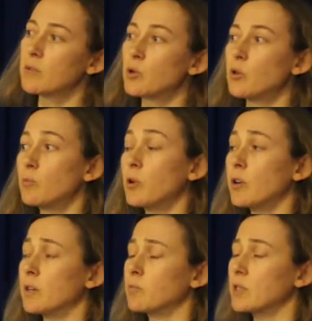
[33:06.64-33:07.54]
important
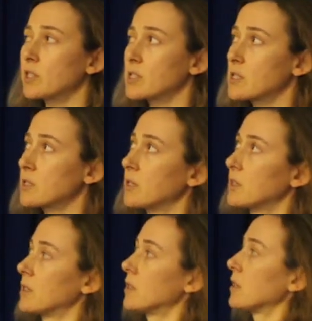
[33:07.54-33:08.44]
point, because
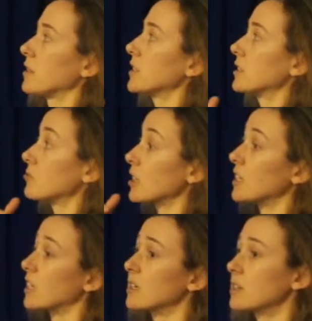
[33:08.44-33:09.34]
I think in
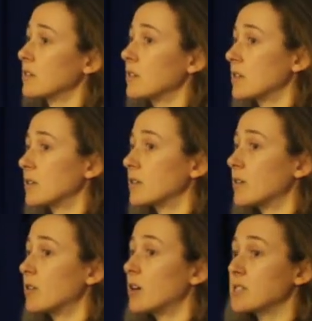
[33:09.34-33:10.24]
ringing
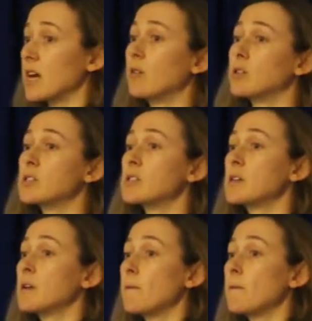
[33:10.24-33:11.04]
there are towers,